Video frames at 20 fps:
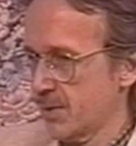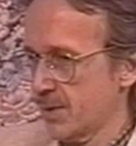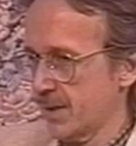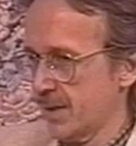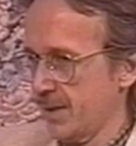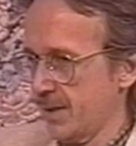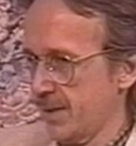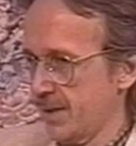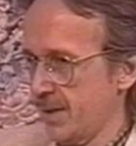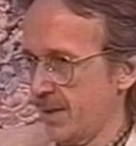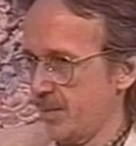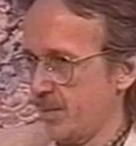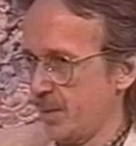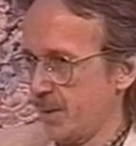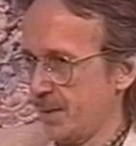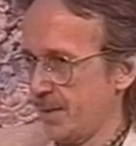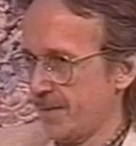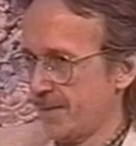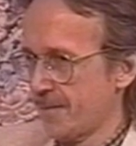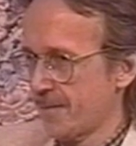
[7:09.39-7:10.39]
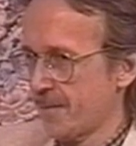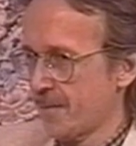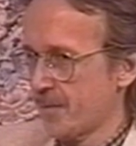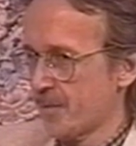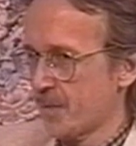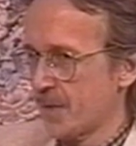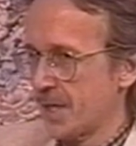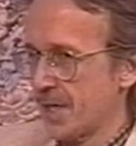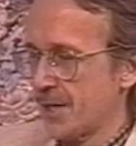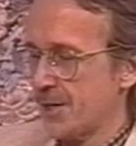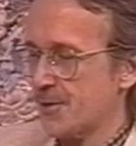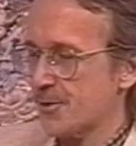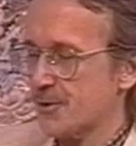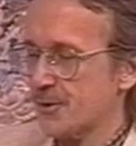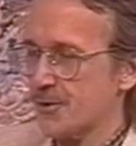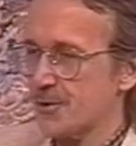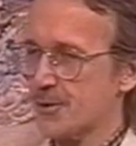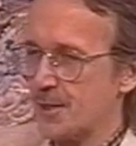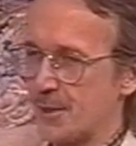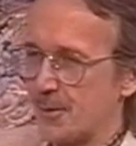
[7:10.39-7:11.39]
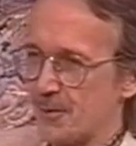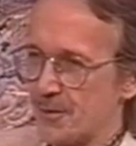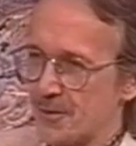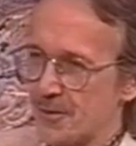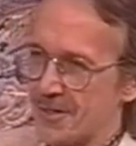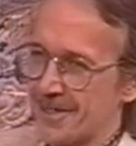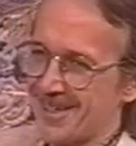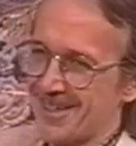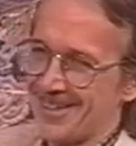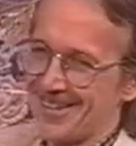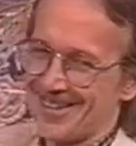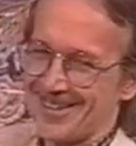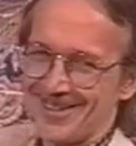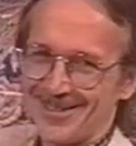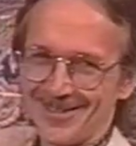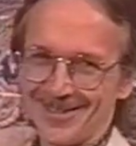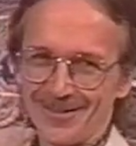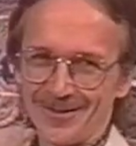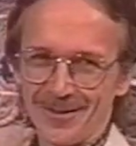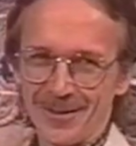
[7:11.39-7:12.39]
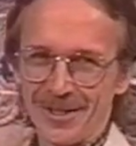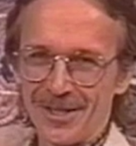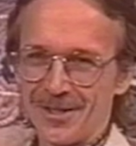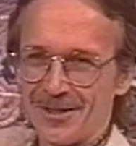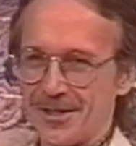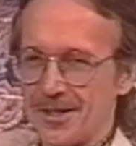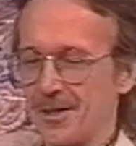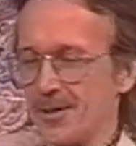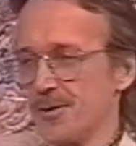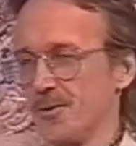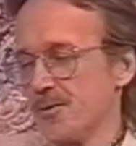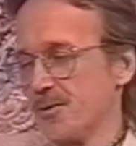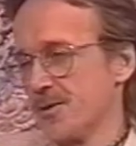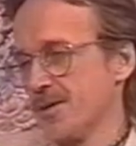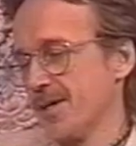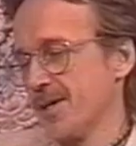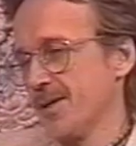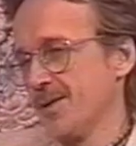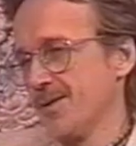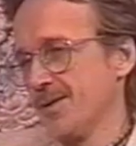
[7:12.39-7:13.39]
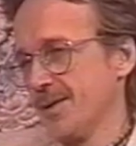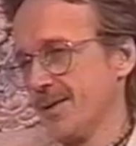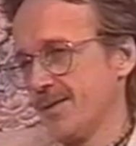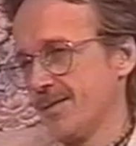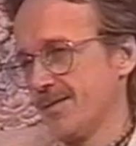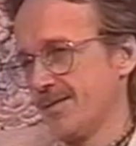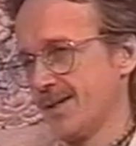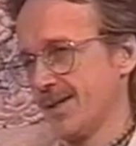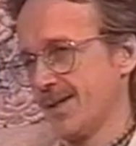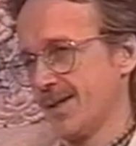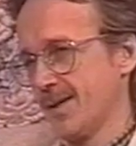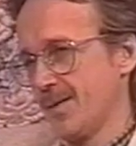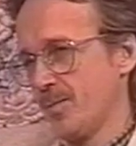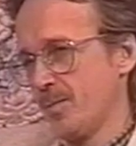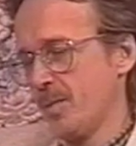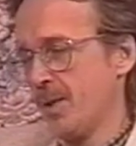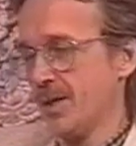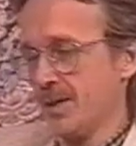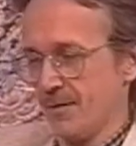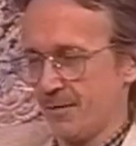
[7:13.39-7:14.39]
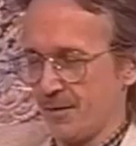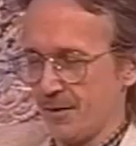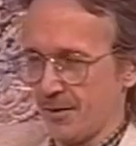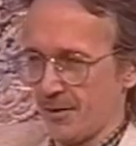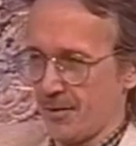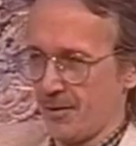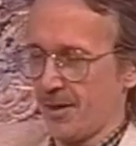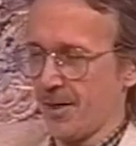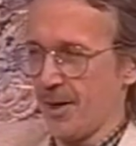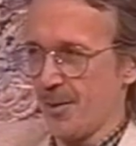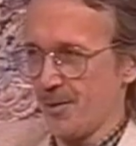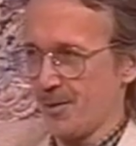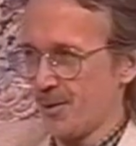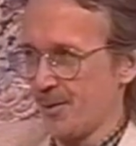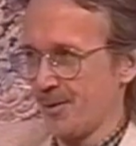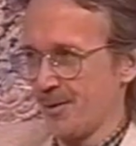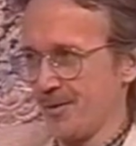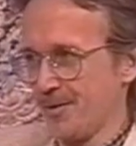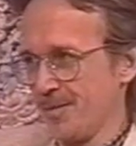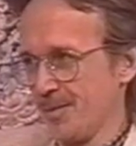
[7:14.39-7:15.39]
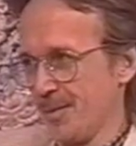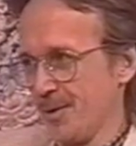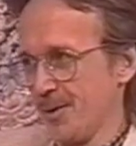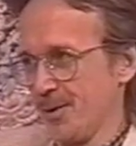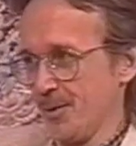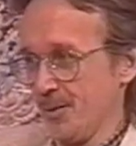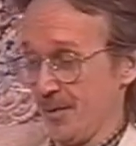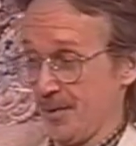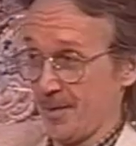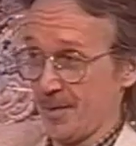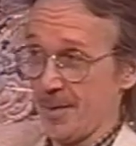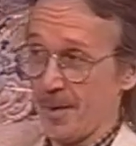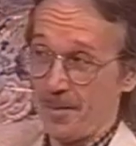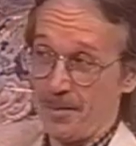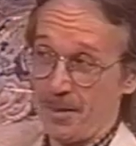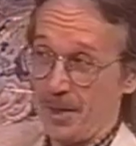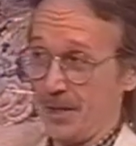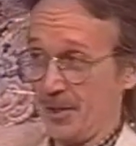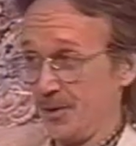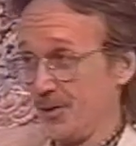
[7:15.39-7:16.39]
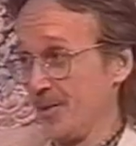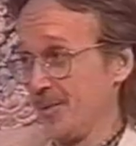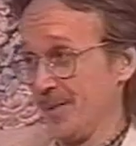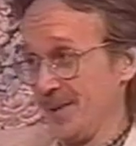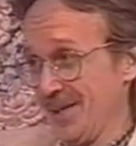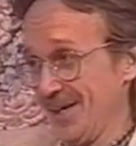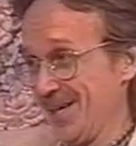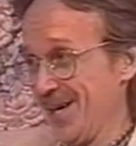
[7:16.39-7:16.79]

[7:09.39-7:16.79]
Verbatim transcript: using at that time, but it still sounds funny to hear you say that being in fifth grade, I was only familiar with Benny Goodman